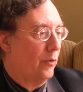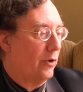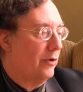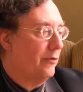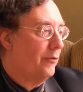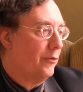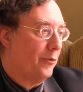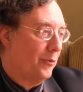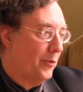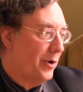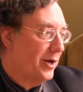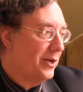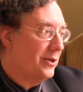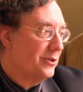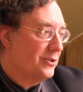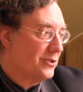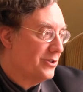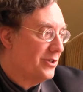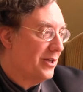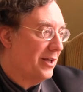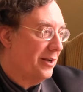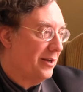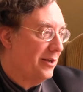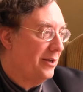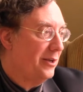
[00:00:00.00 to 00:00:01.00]
one of the ways
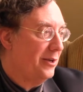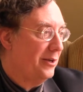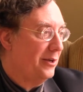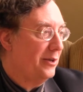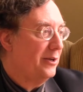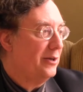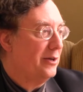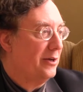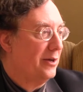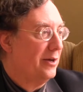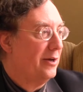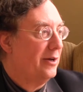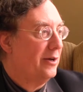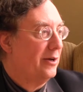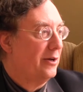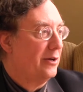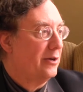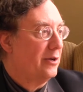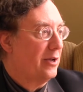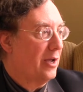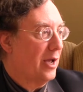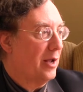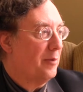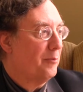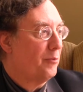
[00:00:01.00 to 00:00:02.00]
that he
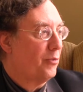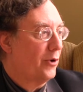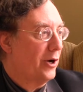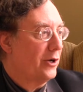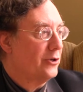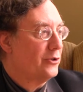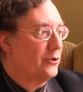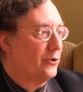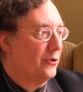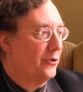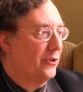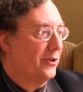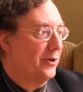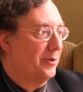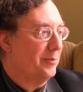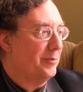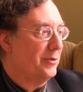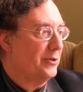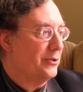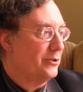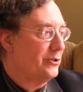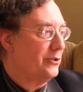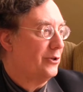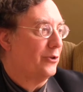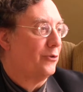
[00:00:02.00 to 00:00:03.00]
can pressure them
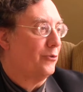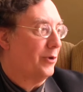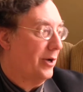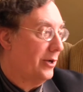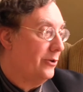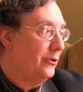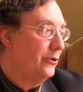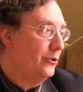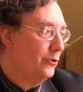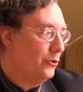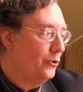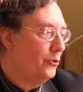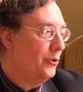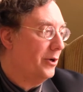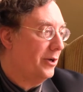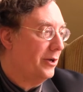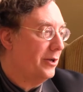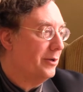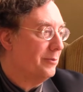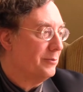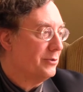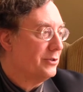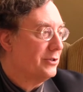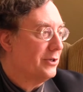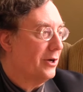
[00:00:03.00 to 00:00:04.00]
is to threaten to do it
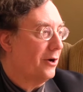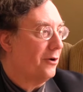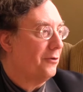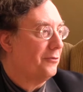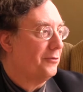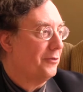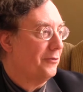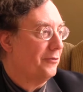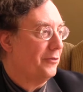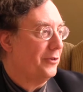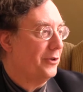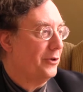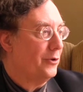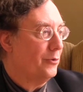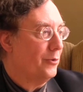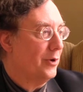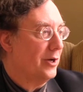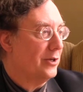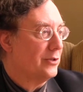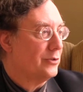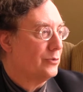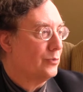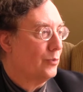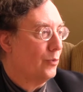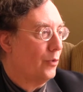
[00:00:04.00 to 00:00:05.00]
himself if the
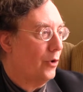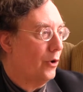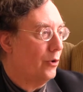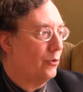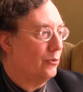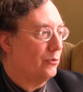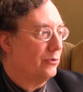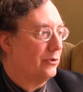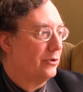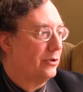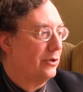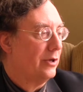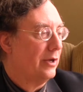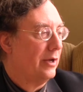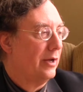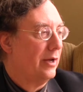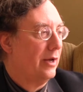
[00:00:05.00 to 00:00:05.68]
U.S. won't.